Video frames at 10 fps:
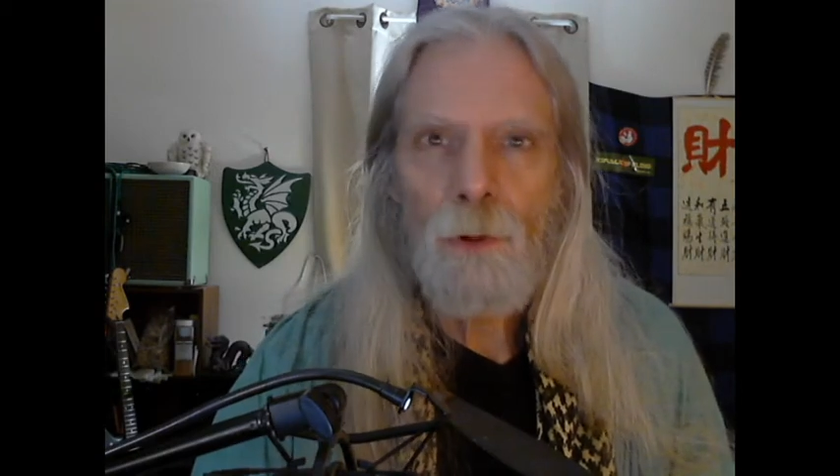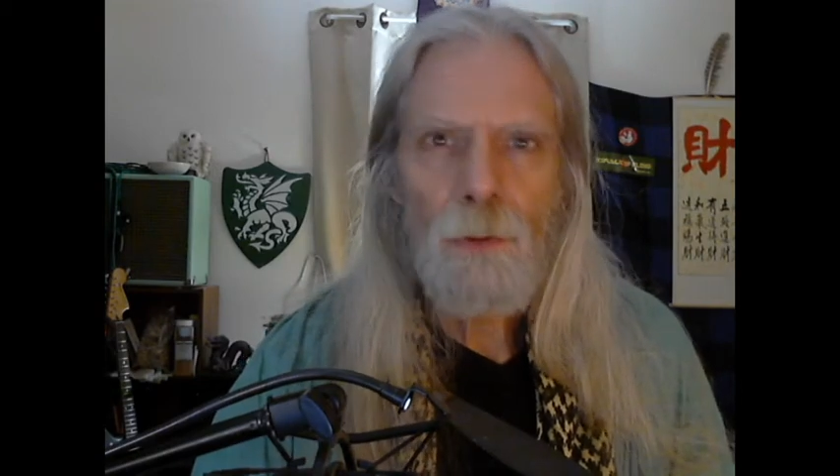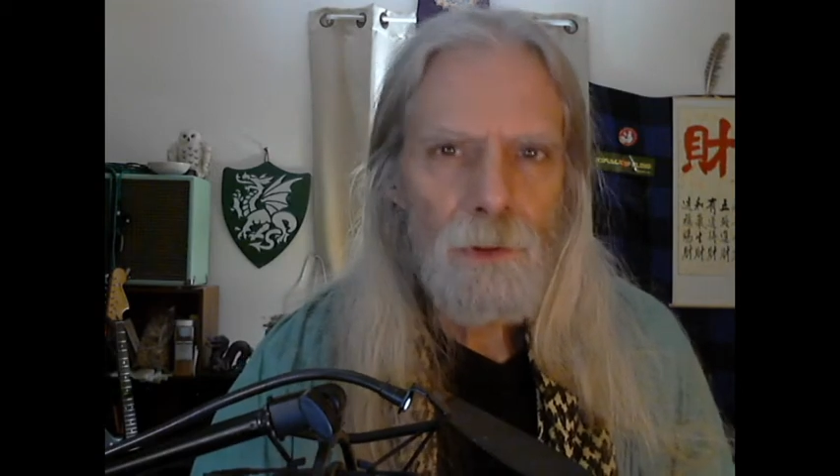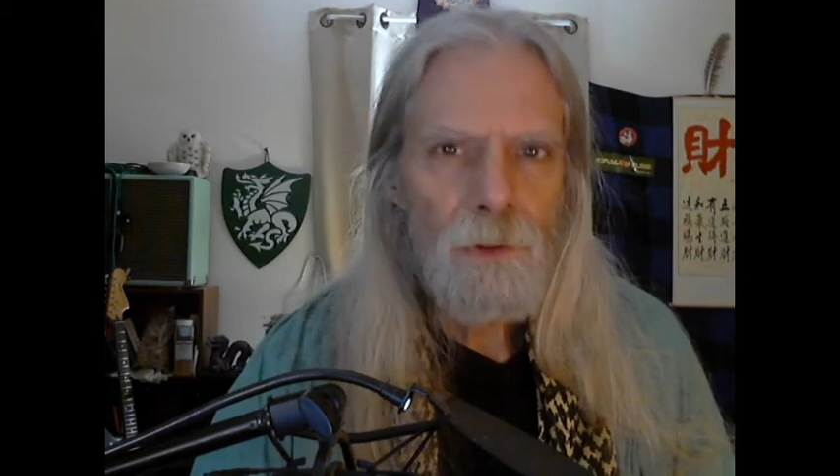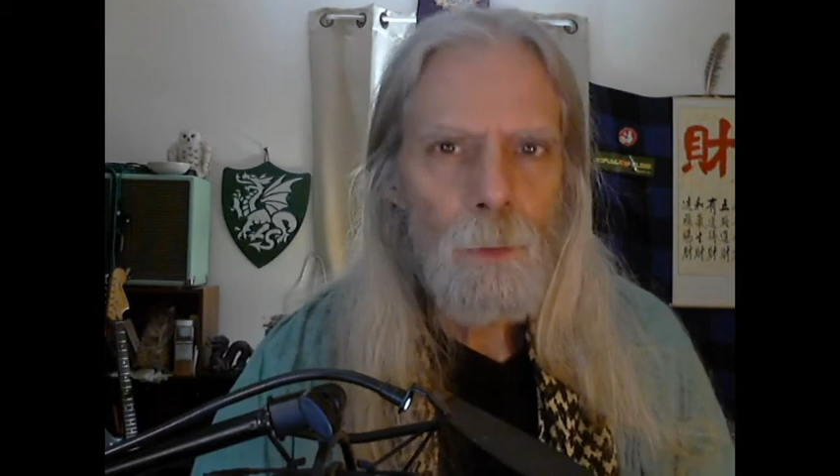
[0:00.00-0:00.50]

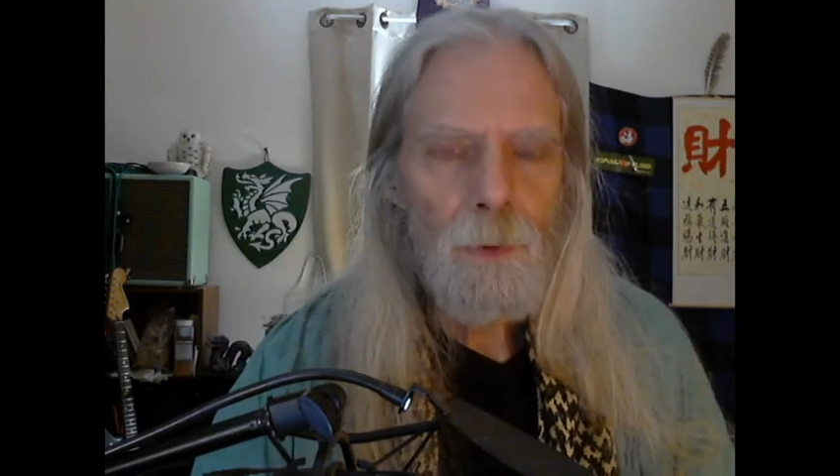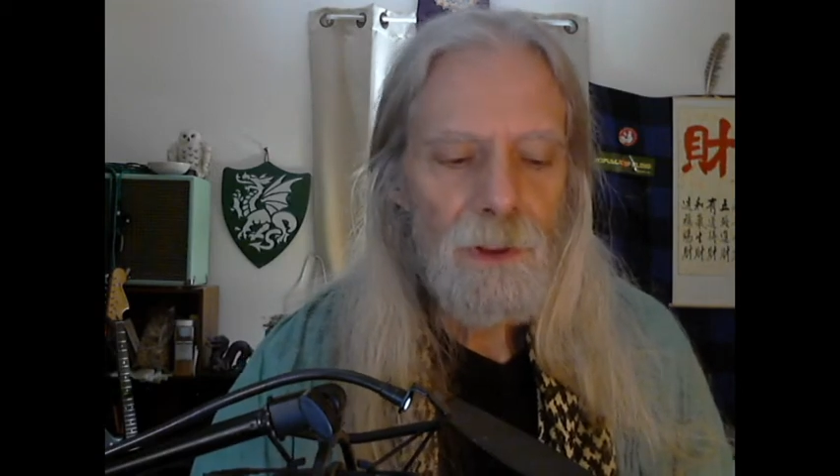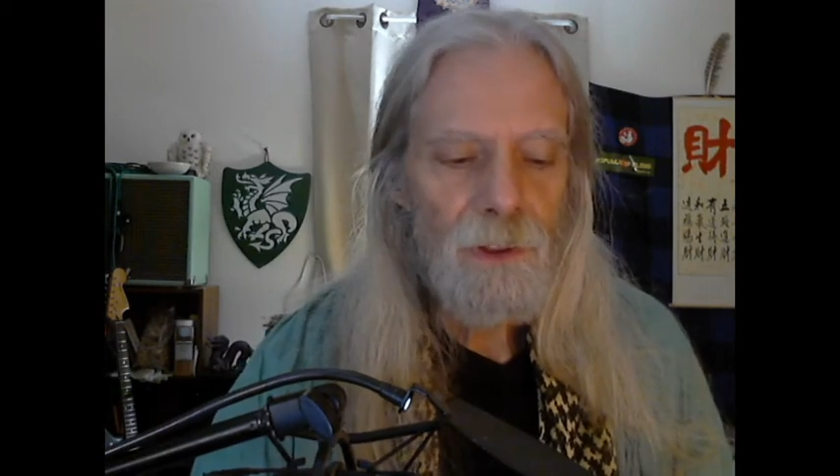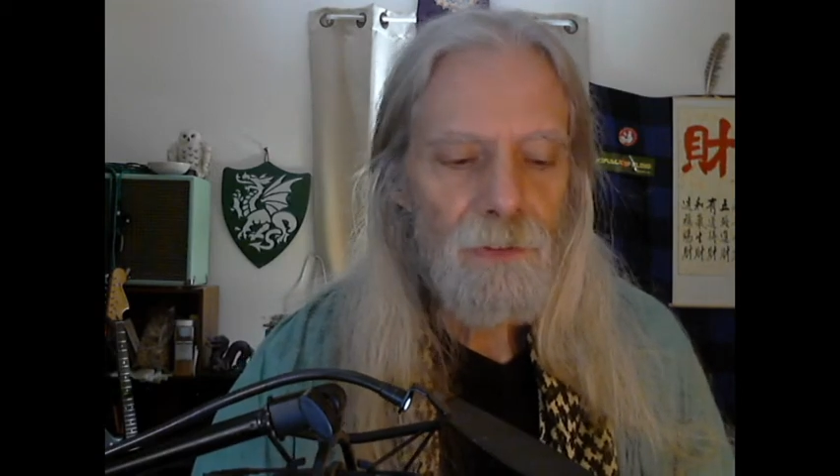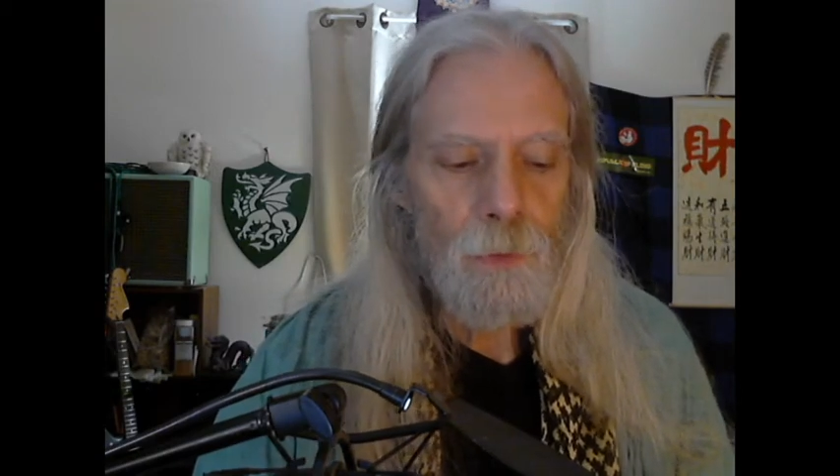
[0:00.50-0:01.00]
and nobody
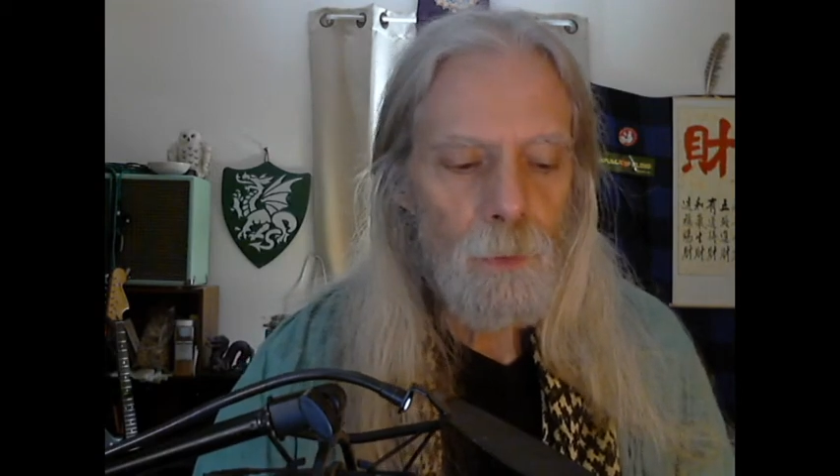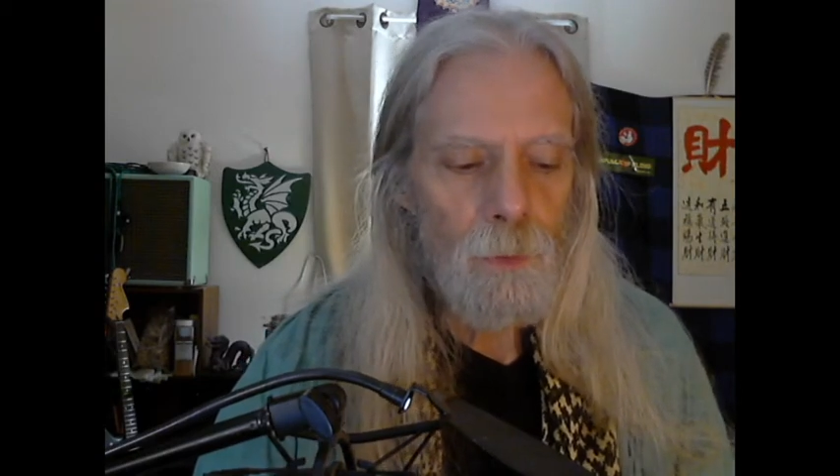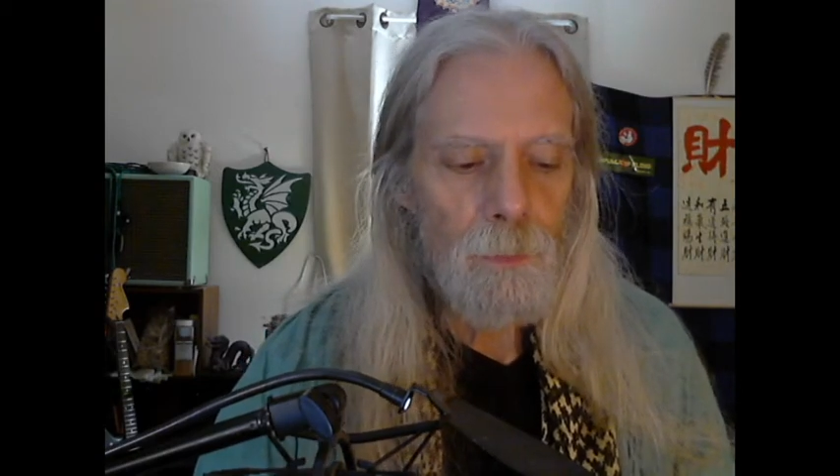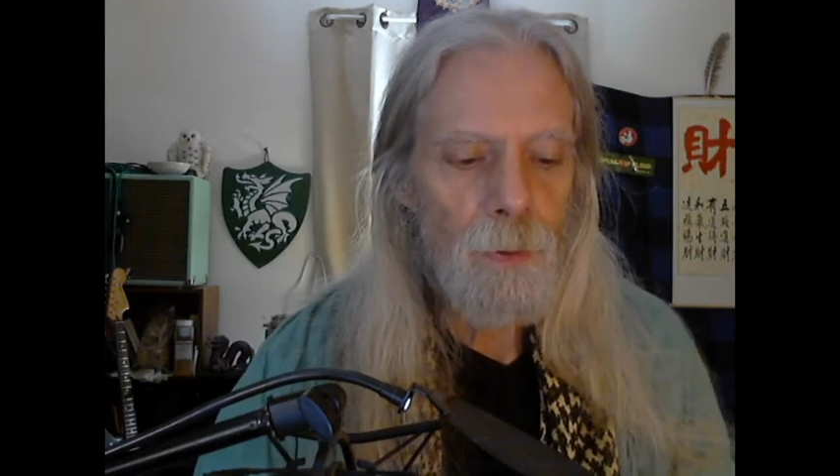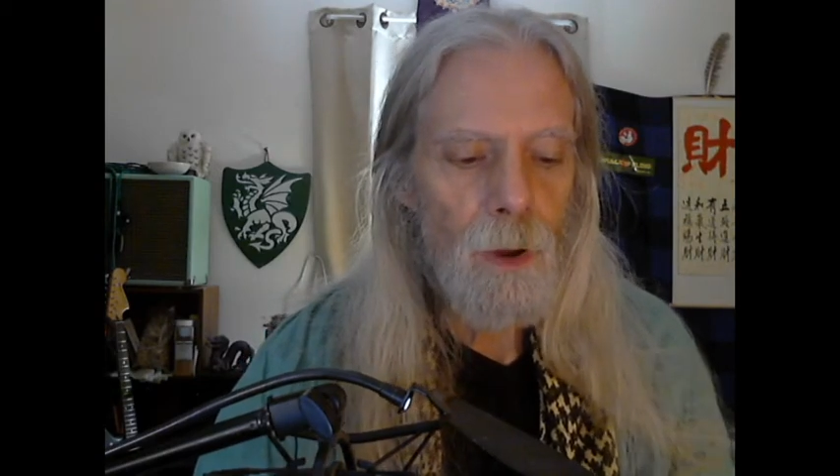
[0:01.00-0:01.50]
is thrilled
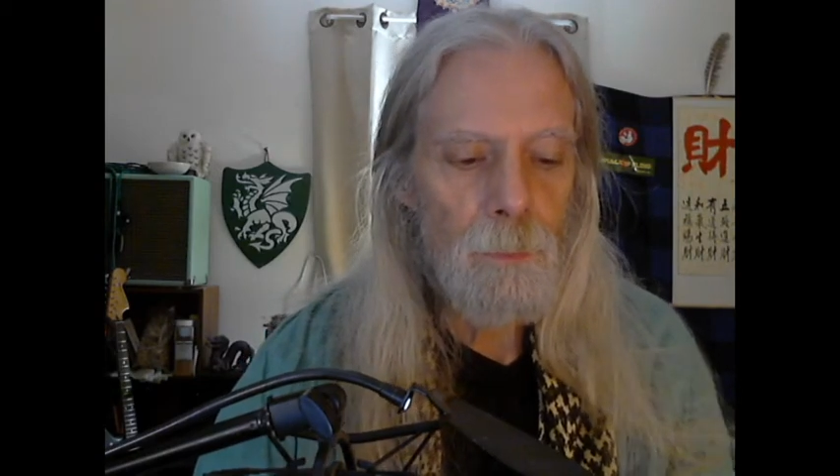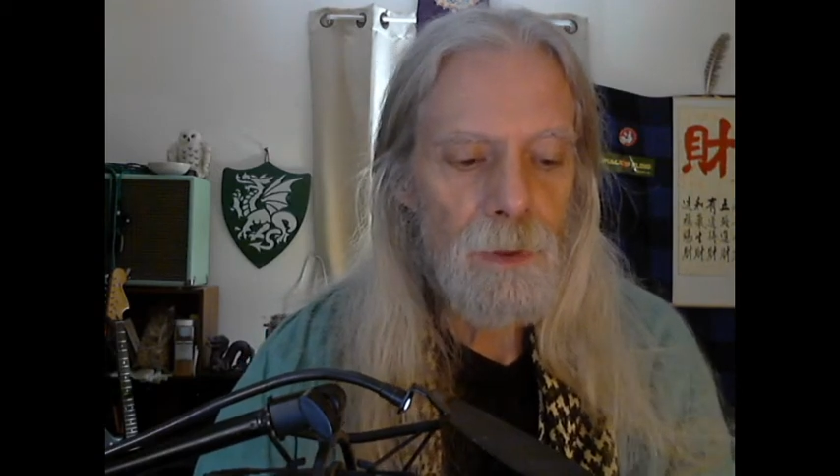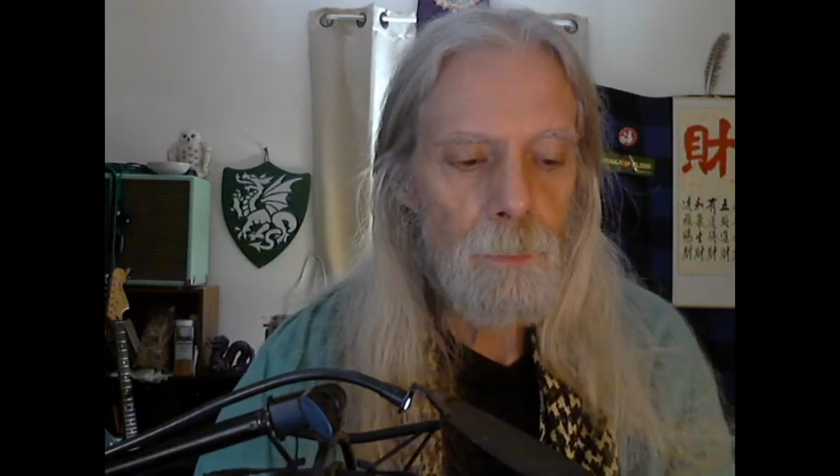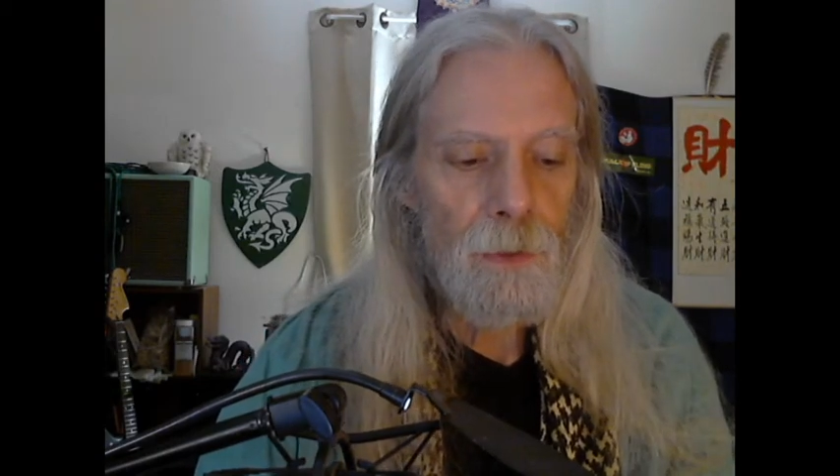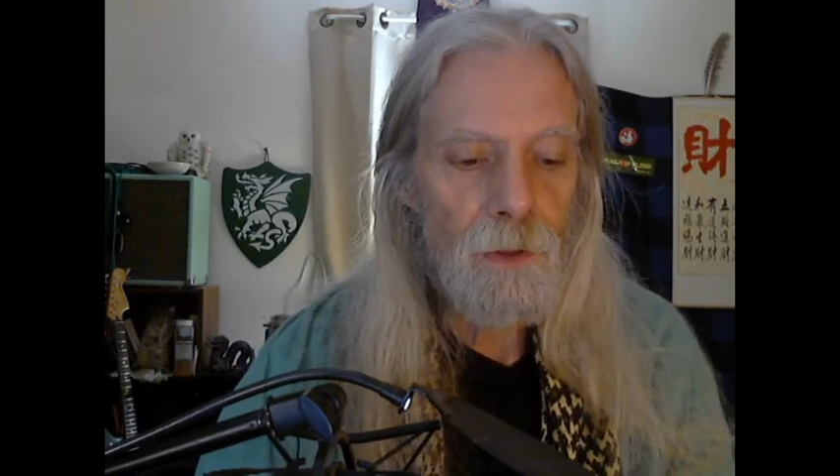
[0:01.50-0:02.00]
with probably being
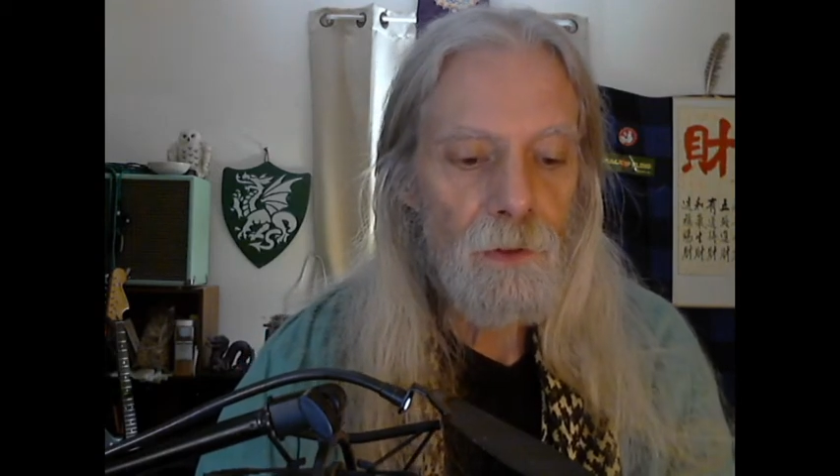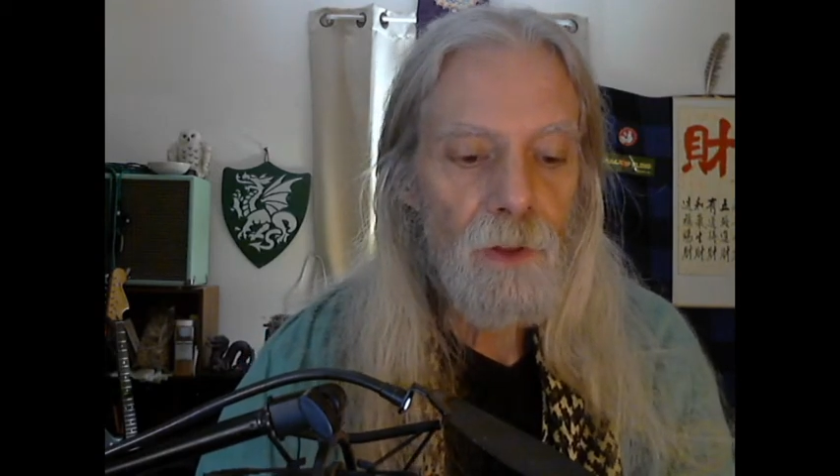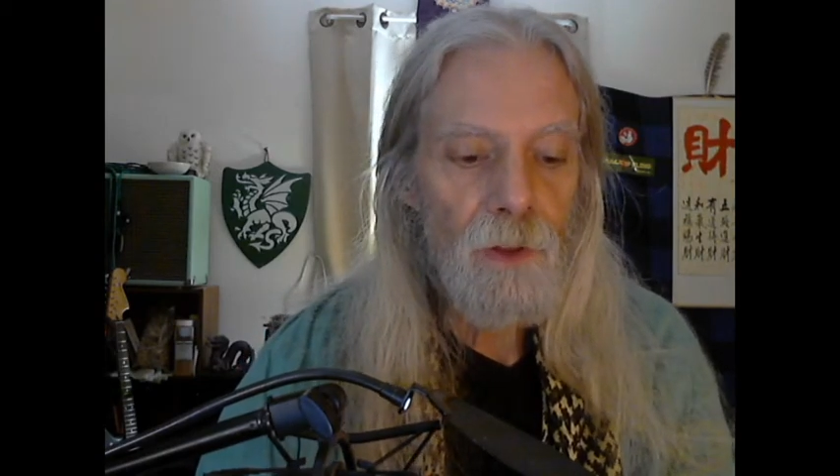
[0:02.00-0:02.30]
pillaged.